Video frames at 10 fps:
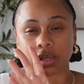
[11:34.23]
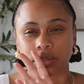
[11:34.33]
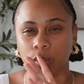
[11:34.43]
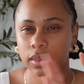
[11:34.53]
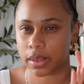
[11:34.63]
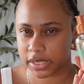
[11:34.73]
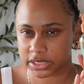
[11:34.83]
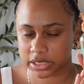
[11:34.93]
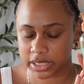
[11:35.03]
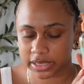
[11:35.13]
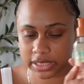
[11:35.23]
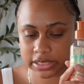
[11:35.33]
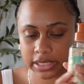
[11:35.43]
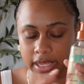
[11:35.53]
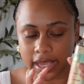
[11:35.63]
so let me just get
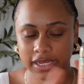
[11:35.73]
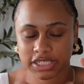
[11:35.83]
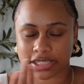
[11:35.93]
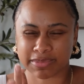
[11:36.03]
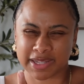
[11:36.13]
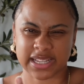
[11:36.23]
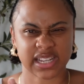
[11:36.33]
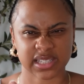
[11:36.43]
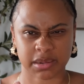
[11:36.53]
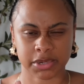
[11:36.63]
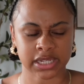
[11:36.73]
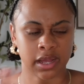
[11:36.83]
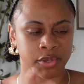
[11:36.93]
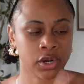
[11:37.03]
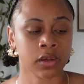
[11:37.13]
this scent and it just smells like
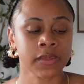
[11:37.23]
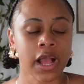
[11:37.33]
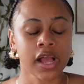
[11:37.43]
summertime you know